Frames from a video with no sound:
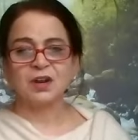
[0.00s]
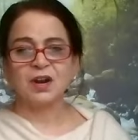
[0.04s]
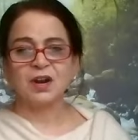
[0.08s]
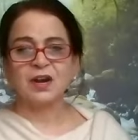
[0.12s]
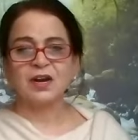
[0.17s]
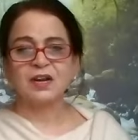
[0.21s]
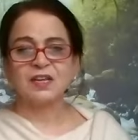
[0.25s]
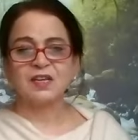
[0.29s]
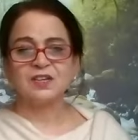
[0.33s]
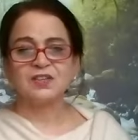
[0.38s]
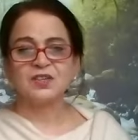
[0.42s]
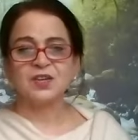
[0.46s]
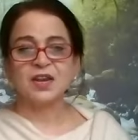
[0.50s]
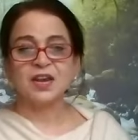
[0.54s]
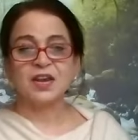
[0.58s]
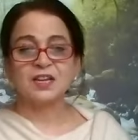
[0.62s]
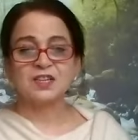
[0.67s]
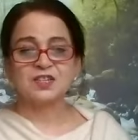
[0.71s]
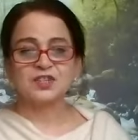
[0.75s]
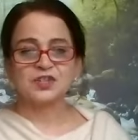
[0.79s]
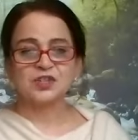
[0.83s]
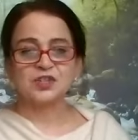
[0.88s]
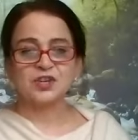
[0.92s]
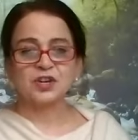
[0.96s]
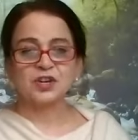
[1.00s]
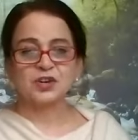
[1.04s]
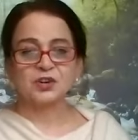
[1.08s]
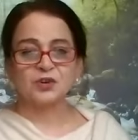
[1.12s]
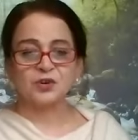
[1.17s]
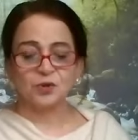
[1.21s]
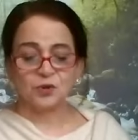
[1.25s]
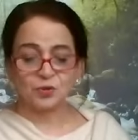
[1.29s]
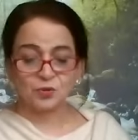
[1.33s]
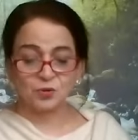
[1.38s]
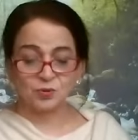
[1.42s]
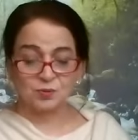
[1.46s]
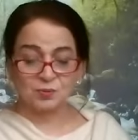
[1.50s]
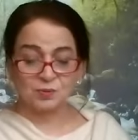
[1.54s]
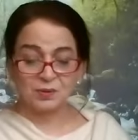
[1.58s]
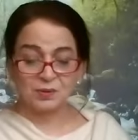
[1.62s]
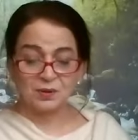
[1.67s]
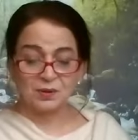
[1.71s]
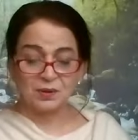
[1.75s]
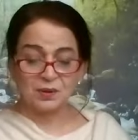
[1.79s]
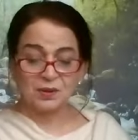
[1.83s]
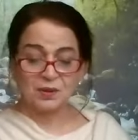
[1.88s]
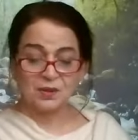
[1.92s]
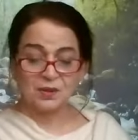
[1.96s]
Nadi is an astral tube,
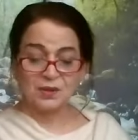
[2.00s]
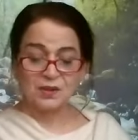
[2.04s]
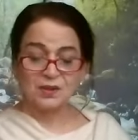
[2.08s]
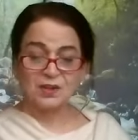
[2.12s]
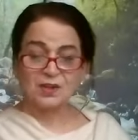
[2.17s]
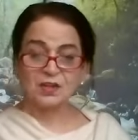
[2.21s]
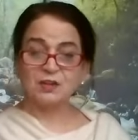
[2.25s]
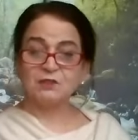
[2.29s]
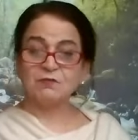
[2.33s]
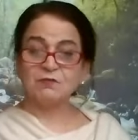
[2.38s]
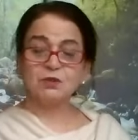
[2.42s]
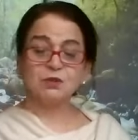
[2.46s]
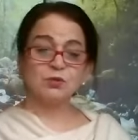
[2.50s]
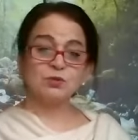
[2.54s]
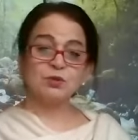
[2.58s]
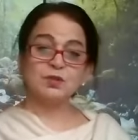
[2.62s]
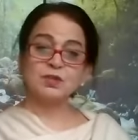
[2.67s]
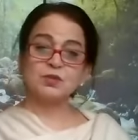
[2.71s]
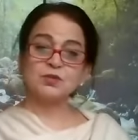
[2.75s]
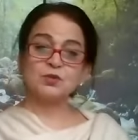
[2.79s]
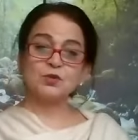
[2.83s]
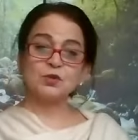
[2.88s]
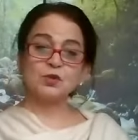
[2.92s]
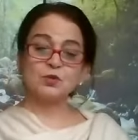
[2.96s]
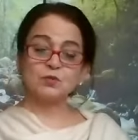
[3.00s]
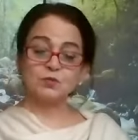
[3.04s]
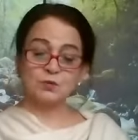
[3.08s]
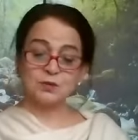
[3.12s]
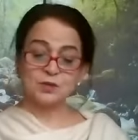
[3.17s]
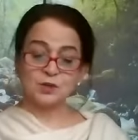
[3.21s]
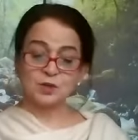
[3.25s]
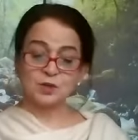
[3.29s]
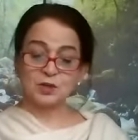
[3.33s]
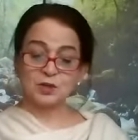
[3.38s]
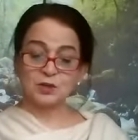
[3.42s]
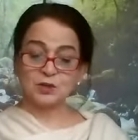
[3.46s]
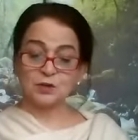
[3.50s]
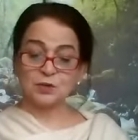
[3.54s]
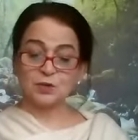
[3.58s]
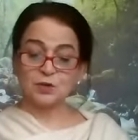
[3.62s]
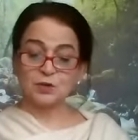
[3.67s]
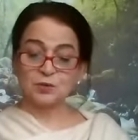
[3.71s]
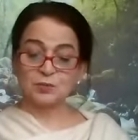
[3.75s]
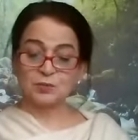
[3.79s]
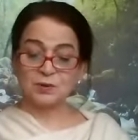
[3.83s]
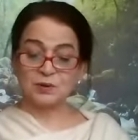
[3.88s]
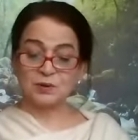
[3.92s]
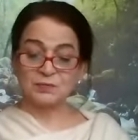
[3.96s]
even though there's no physical
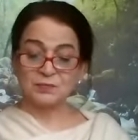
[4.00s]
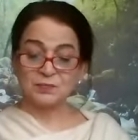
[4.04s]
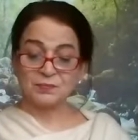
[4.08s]
tube.